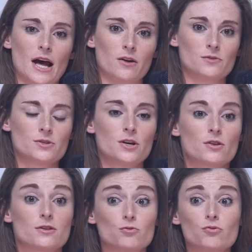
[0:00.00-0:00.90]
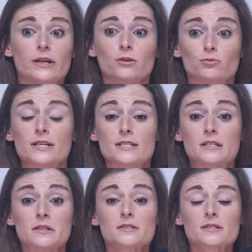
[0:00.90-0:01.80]
account the real
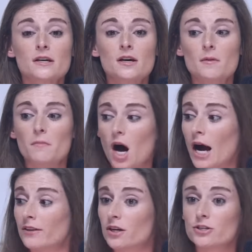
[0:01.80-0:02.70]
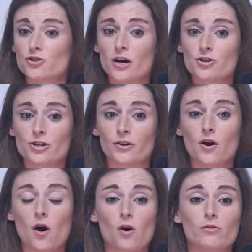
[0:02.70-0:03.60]
reasons behind the construction
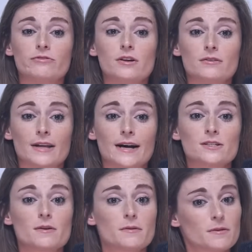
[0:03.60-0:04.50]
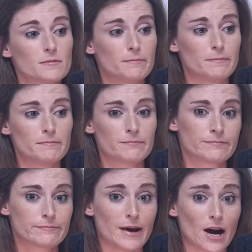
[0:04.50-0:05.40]
of that
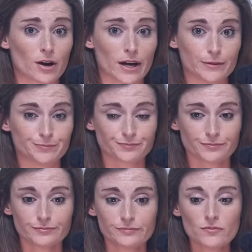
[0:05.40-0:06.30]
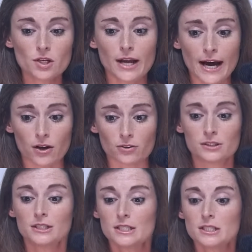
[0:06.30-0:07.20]
barrier. Now,
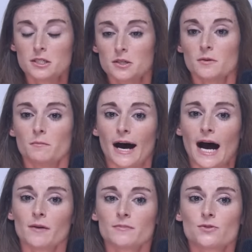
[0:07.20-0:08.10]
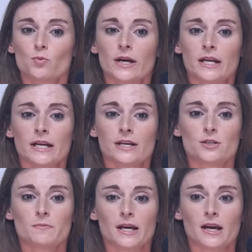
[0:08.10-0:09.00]
perhaps we need
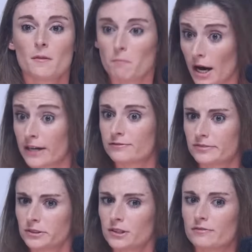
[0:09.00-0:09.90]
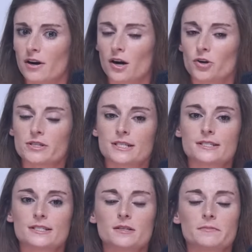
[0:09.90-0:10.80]
to be mindful of our
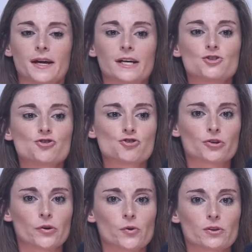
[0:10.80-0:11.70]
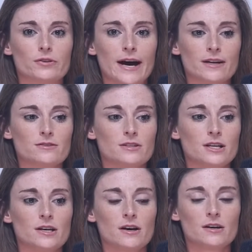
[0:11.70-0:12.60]
criticism. It's true that
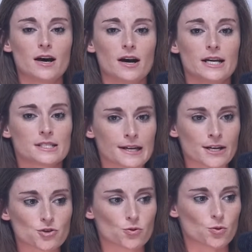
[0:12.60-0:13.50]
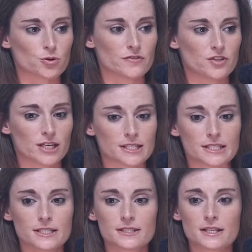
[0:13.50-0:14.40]
the International Court of
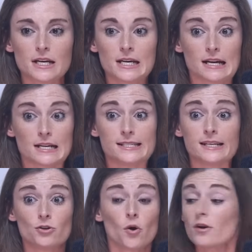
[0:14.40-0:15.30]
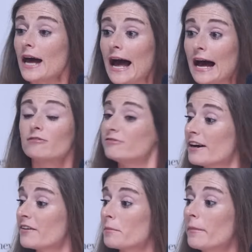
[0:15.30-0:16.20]
Justice did not have
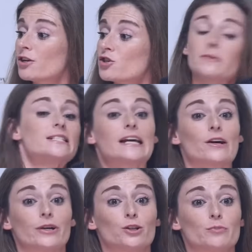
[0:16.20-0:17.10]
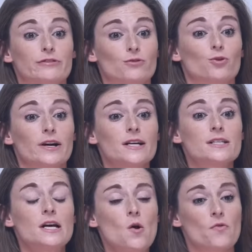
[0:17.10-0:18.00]
very much material before
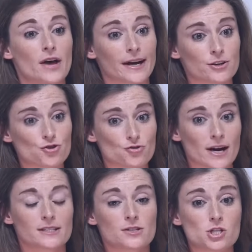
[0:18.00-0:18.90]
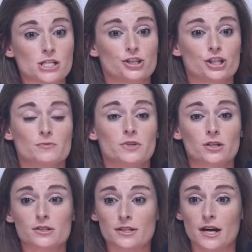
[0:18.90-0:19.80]
it that addressed the legitimate
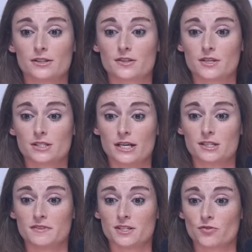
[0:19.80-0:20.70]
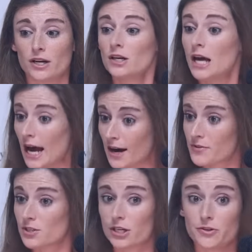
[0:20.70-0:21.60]
concerns of the State of Israel
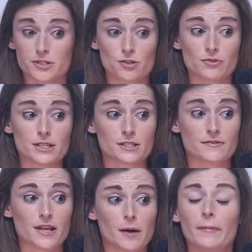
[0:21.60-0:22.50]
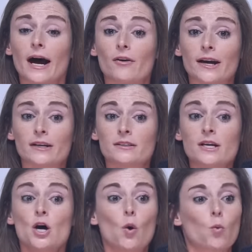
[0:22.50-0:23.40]
and the security reasons for that barrier.
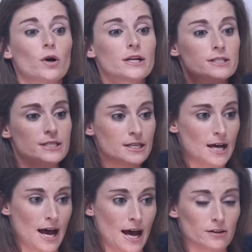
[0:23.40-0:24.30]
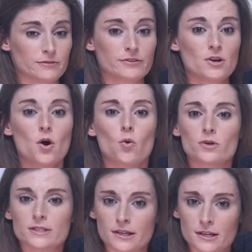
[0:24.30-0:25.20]
What it did have
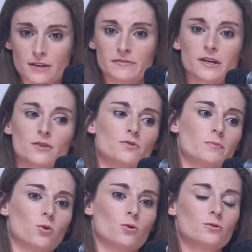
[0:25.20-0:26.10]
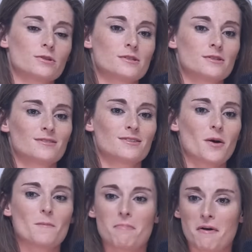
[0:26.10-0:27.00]
were significant reports
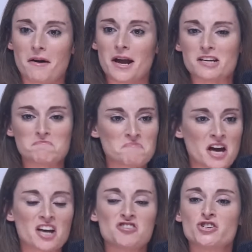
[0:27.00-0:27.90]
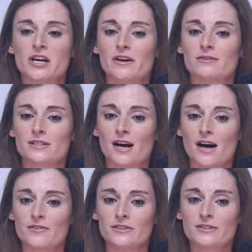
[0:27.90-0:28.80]
by NGOs and
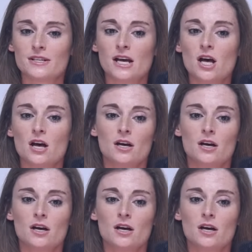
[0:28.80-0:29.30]
others